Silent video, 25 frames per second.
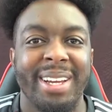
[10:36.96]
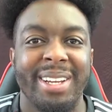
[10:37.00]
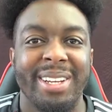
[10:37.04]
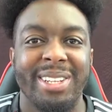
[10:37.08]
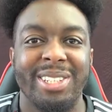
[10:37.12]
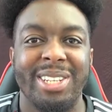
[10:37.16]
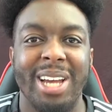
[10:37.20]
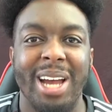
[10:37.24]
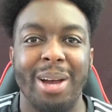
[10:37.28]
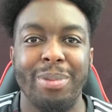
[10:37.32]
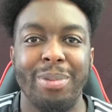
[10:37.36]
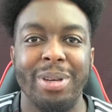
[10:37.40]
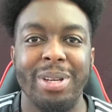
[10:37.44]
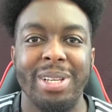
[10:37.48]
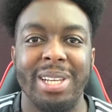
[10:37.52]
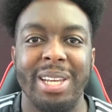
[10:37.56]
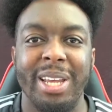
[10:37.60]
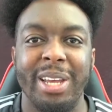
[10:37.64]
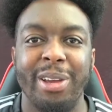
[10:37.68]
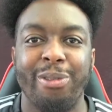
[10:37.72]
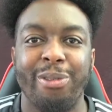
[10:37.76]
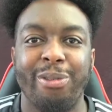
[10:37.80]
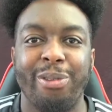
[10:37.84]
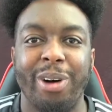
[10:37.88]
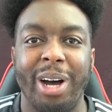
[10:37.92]
Champions
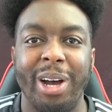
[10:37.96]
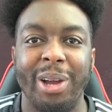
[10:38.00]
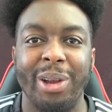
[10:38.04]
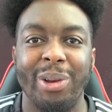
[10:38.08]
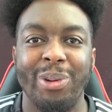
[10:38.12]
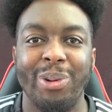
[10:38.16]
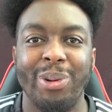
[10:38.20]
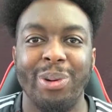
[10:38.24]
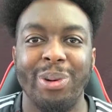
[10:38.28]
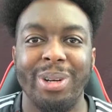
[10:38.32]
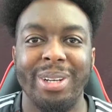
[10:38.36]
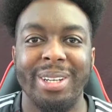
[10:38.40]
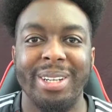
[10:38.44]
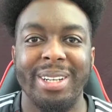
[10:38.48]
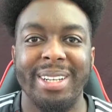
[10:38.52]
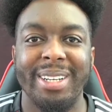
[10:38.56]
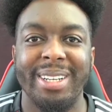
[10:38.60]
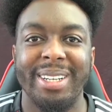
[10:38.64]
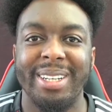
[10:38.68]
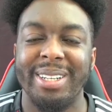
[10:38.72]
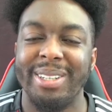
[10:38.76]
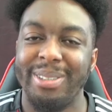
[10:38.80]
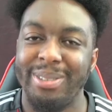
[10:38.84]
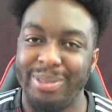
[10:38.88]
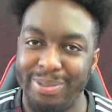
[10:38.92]
League final.
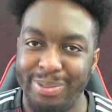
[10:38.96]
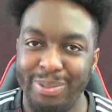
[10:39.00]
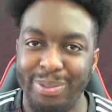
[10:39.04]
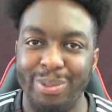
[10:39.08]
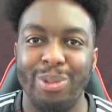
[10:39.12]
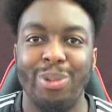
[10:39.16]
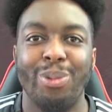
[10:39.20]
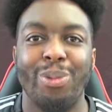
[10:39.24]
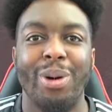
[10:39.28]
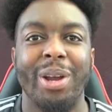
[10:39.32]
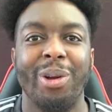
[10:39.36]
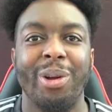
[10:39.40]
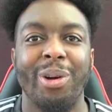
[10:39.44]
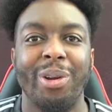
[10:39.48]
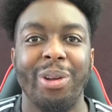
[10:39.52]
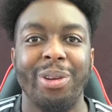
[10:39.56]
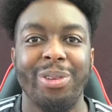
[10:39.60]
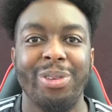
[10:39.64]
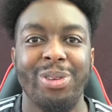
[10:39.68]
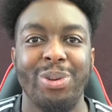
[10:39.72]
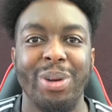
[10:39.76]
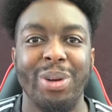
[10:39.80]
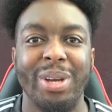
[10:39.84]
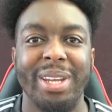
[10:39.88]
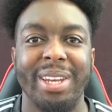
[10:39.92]
Went on
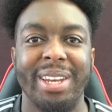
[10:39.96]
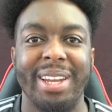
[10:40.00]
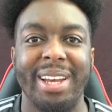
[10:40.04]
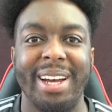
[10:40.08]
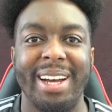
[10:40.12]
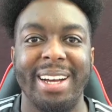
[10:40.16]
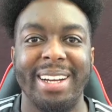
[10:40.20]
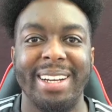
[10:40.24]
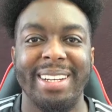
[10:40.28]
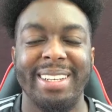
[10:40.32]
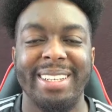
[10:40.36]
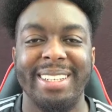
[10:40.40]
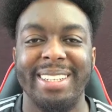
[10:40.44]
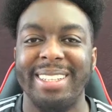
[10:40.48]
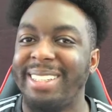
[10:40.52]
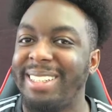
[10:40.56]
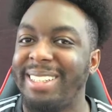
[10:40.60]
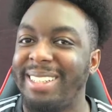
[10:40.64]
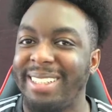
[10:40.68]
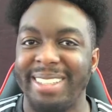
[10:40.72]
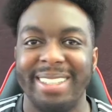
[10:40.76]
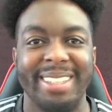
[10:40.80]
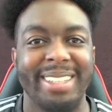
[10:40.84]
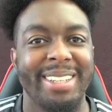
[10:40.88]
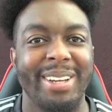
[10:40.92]
to win that.
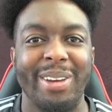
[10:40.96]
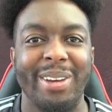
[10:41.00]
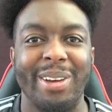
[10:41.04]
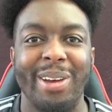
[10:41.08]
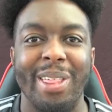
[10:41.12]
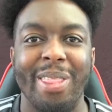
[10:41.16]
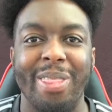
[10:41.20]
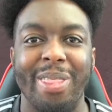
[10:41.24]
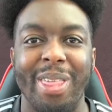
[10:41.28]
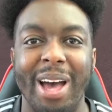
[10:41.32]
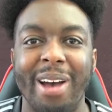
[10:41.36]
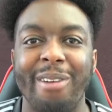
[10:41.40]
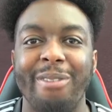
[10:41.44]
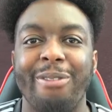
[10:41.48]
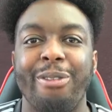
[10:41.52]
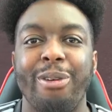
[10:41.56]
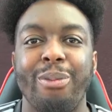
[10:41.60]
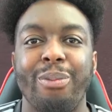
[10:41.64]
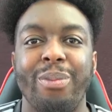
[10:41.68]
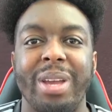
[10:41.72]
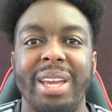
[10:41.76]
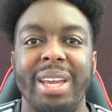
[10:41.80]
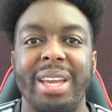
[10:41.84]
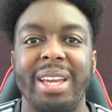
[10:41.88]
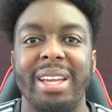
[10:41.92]
That, for
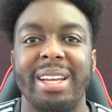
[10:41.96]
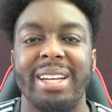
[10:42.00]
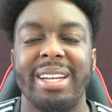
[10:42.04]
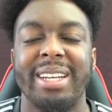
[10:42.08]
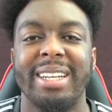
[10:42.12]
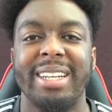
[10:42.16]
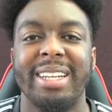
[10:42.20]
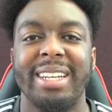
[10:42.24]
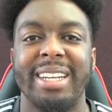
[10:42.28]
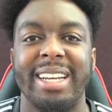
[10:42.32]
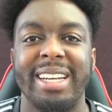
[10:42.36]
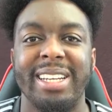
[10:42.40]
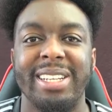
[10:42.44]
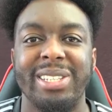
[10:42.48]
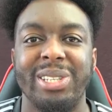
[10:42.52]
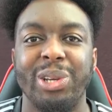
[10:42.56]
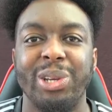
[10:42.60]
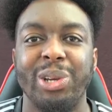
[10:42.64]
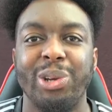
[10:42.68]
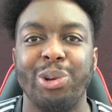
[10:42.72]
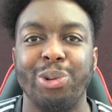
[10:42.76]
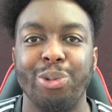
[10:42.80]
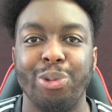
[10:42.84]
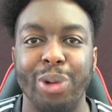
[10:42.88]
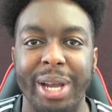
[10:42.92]
me, is
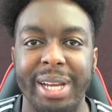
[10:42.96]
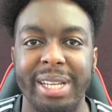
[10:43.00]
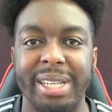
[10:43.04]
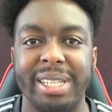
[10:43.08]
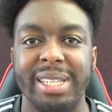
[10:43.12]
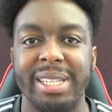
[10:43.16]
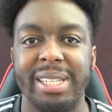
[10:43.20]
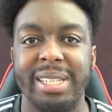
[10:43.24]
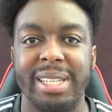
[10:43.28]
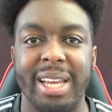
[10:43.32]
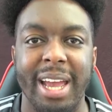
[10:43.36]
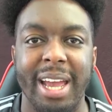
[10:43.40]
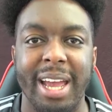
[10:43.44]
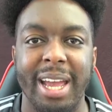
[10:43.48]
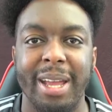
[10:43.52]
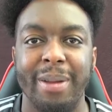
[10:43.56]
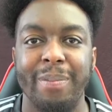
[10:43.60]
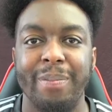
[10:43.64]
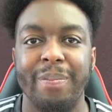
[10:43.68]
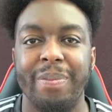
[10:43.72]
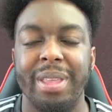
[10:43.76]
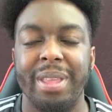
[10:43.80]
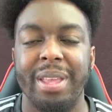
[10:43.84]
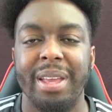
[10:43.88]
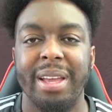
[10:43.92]
the greatest
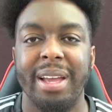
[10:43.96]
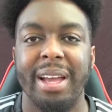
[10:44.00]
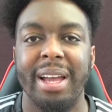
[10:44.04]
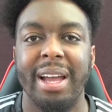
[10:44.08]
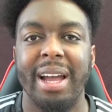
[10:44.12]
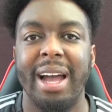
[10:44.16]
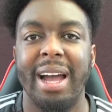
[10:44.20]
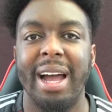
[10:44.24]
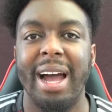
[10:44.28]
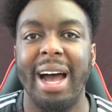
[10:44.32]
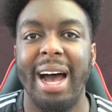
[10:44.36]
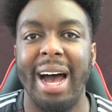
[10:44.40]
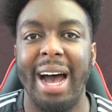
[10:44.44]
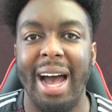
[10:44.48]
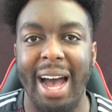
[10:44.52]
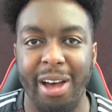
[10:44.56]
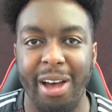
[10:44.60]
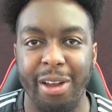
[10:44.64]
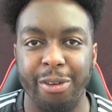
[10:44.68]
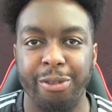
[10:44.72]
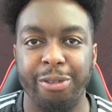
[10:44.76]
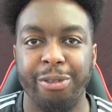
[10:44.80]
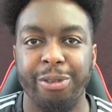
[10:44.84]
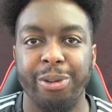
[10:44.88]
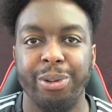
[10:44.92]
game at
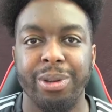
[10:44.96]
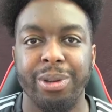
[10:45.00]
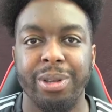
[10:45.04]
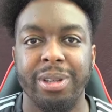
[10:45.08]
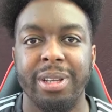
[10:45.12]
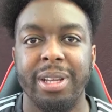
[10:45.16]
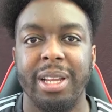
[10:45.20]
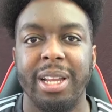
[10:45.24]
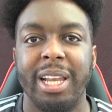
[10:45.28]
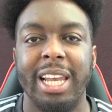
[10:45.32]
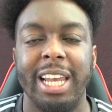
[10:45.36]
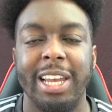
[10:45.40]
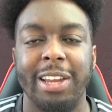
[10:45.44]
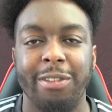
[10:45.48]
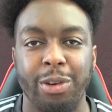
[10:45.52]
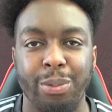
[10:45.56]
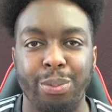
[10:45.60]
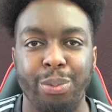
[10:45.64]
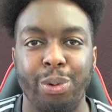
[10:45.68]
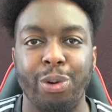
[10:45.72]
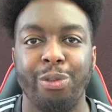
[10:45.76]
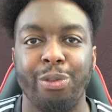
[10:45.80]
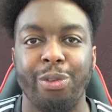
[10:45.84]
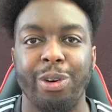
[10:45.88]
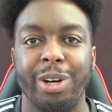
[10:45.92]
Anfield.
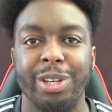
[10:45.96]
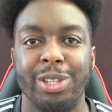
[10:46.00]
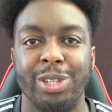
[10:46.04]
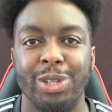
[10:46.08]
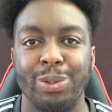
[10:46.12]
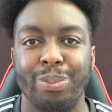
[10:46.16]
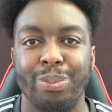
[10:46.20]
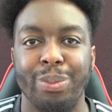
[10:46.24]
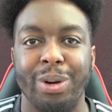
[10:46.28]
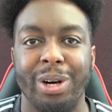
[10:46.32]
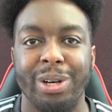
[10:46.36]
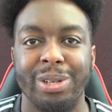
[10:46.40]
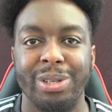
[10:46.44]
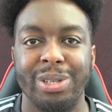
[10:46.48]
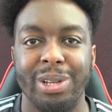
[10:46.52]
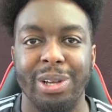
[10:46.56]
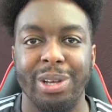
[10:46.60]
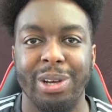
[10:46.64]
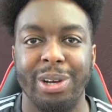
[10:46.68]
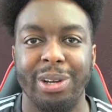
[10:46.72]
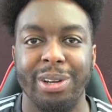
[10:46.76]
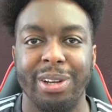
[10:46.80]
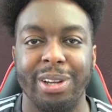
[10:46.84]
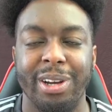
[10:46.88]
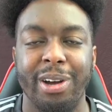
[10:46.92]
Liverpool versus
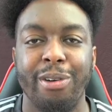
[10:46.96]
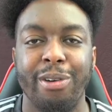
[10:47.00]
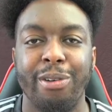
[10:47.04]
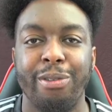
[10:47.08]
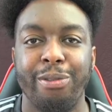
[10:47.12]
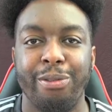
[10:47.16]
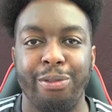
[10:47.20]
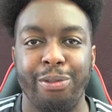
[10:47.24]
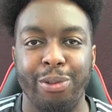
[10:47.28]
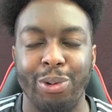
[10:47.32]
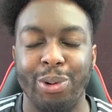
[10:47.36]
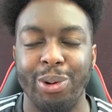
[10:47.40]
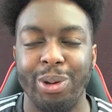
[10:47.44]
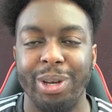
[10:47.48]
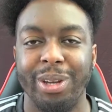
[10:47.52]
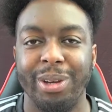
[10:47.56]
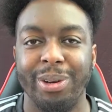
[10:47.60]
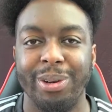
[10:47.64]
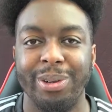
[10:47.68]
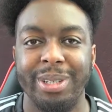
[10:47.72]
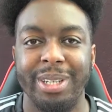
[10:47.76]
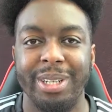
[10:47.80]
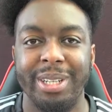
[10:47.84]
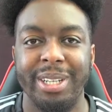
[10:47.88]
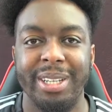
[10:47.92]
Barcelona, 4-0.